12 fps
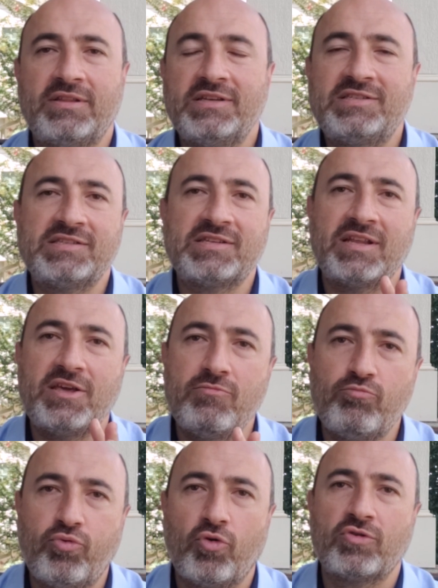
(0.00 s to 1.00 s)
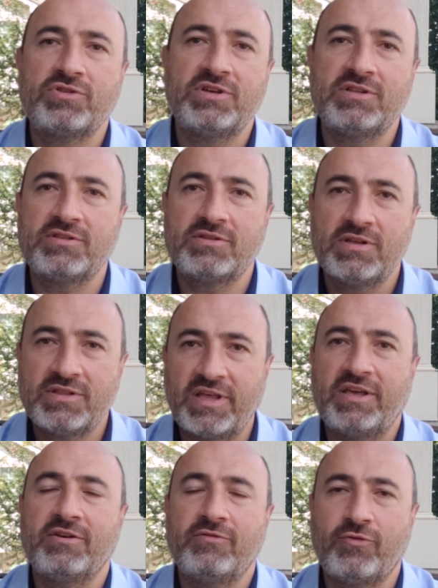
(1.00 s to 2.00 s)
This is an important
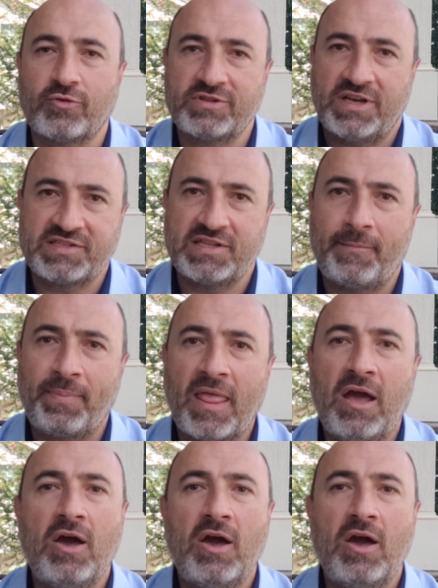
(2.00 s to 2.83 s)
thing for Tesla.